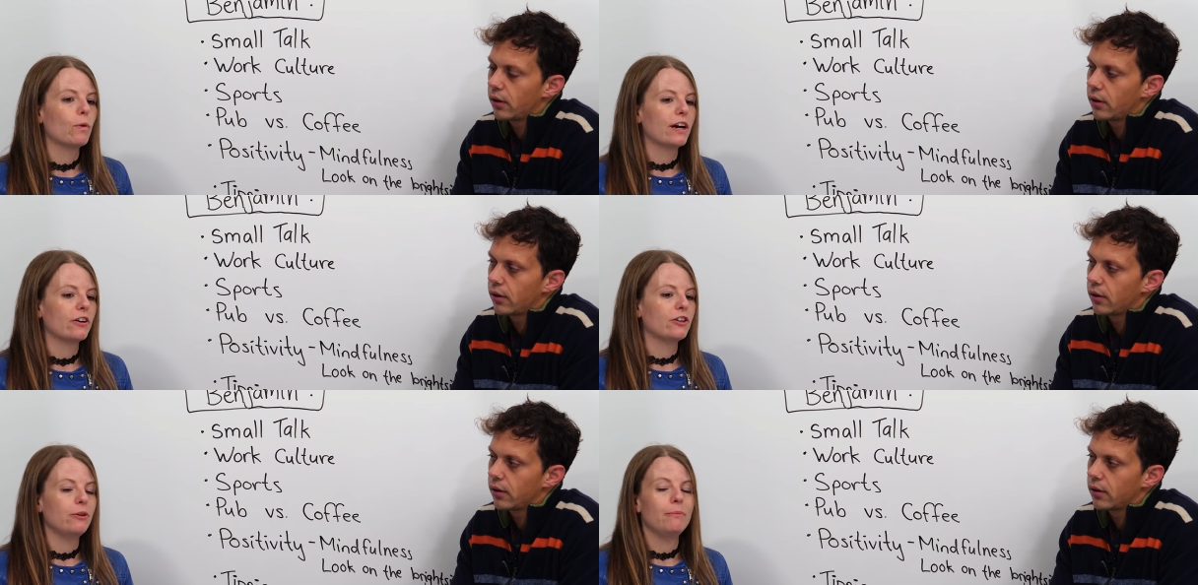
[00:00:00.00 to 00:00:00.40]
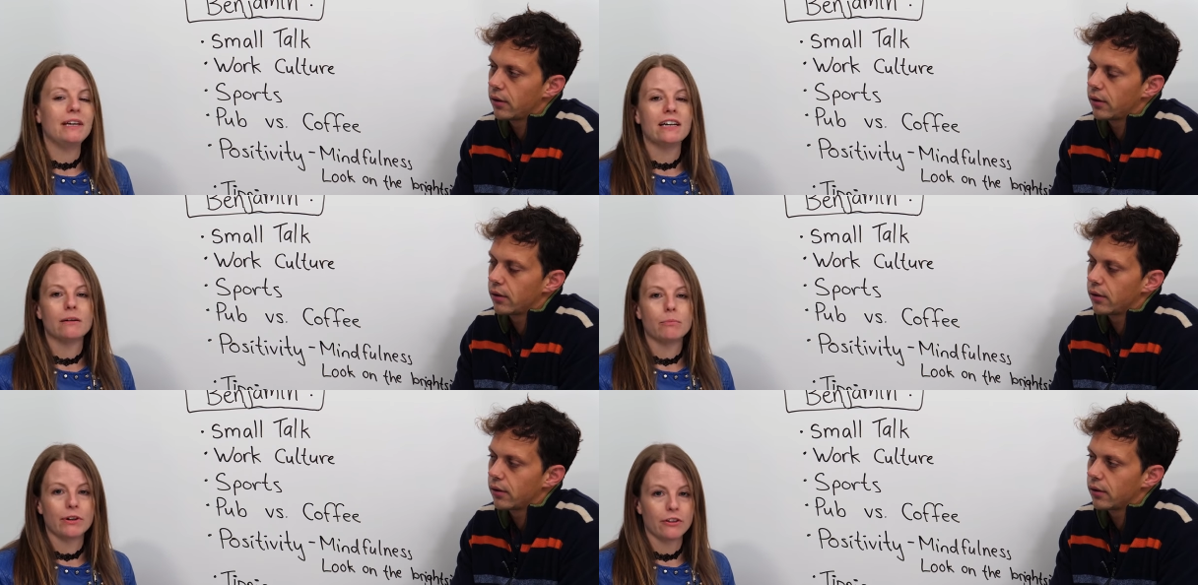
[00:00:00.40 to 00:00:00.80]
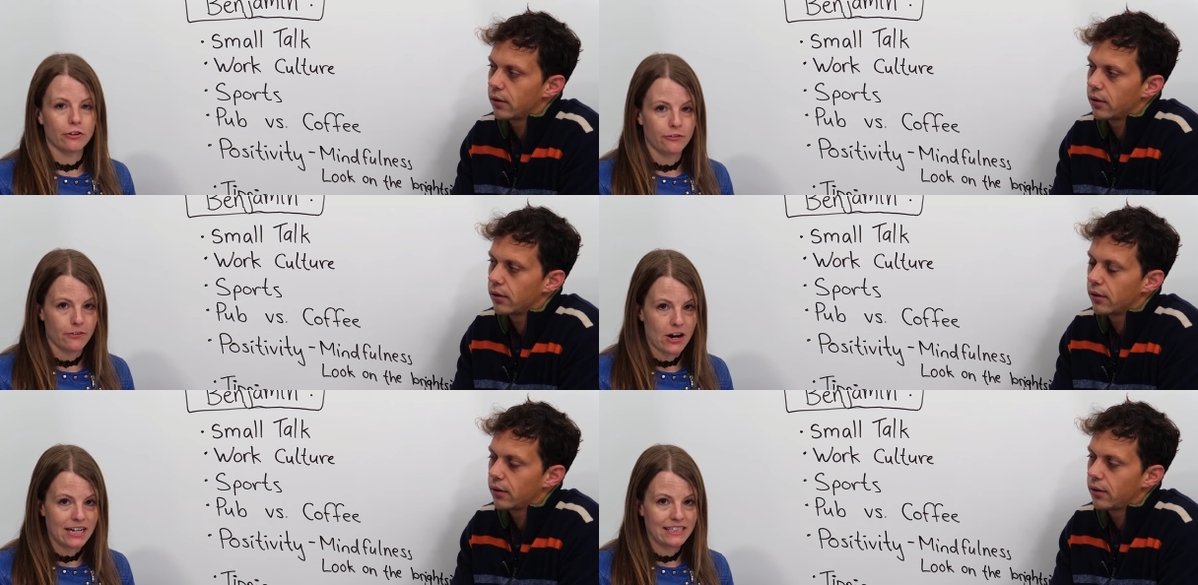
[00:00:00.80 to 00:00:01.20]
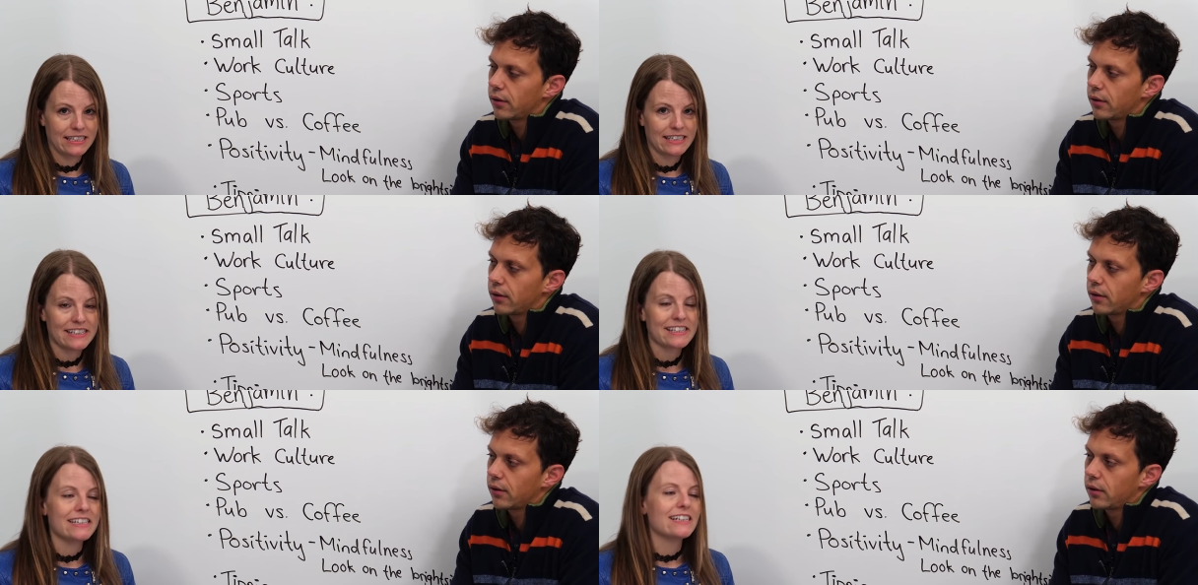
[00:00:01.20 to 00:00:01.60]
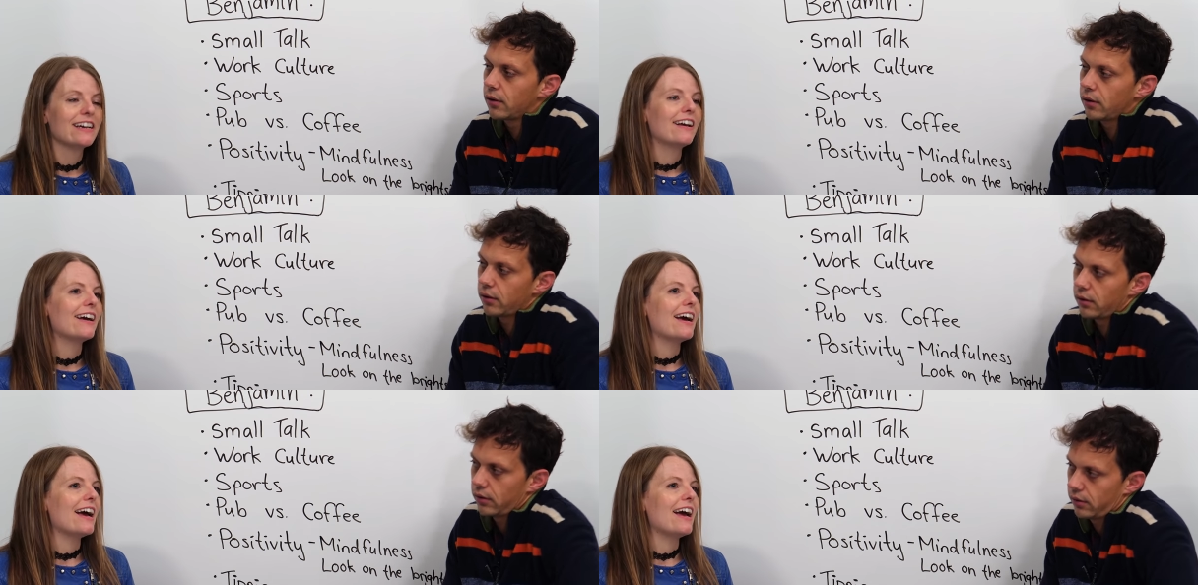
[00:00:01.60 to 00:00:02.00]
Speaker 1: where you meet up with your friends
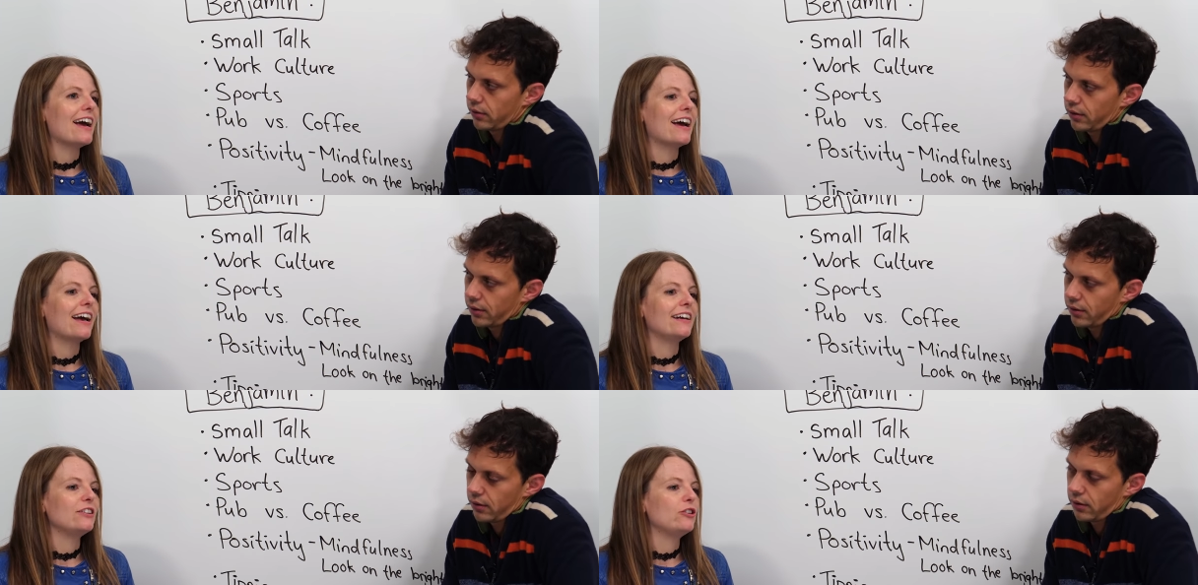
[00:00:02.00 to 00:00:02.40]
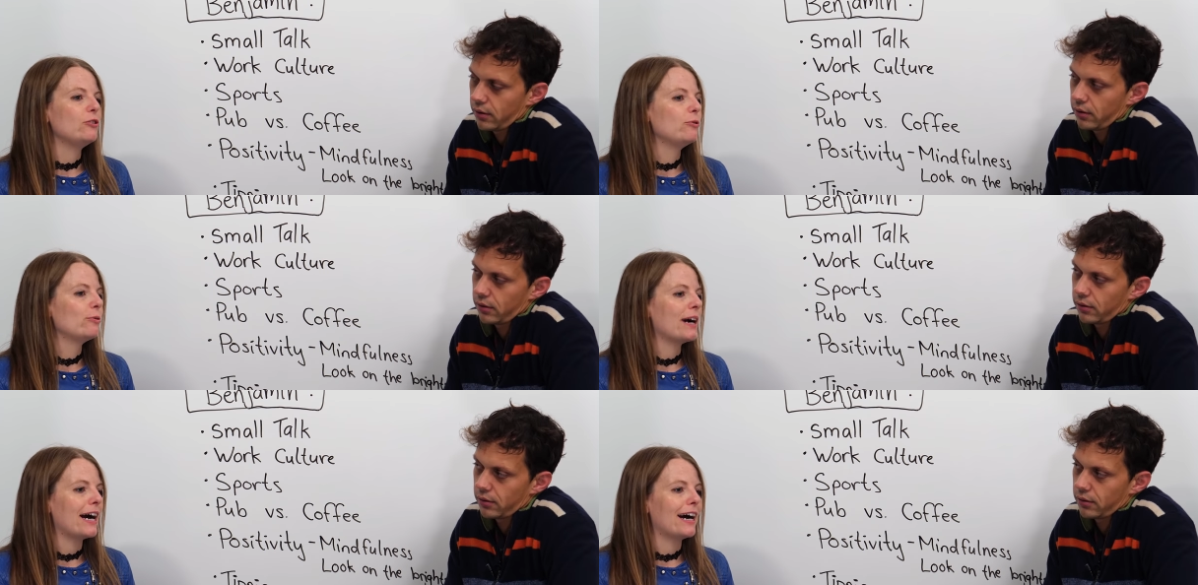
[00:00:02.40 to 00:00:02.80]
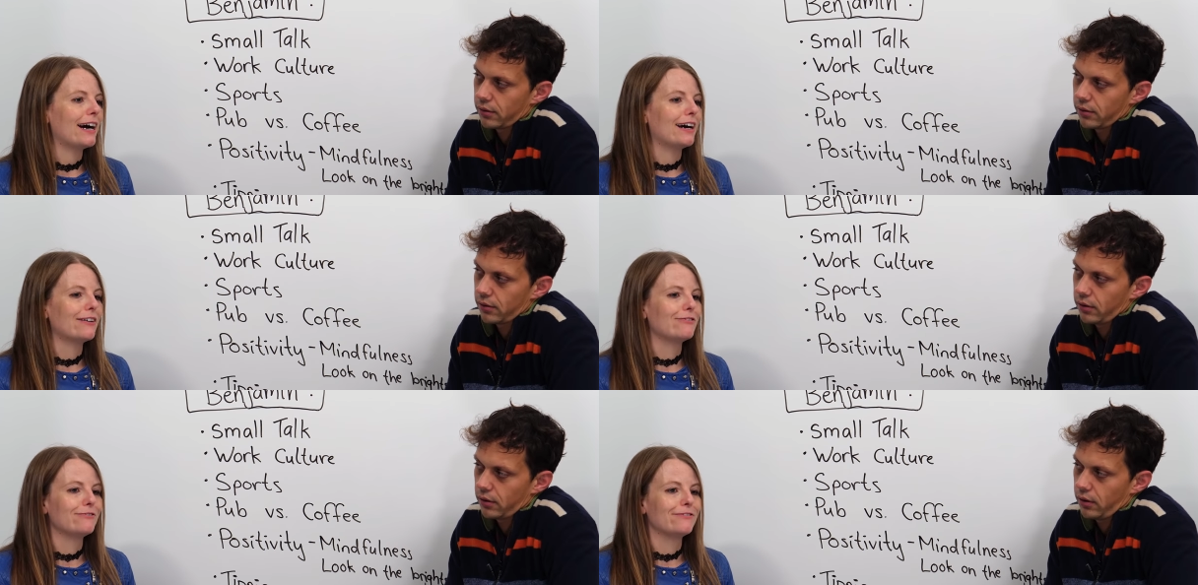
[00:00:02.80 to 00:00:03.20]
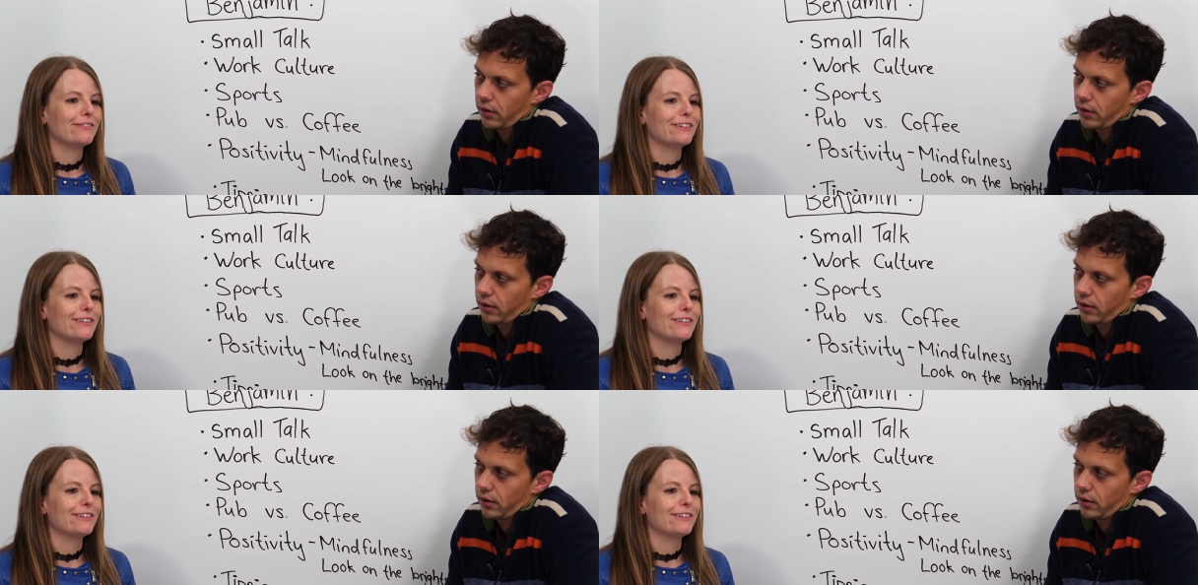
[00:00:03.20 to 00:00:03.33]
and you have,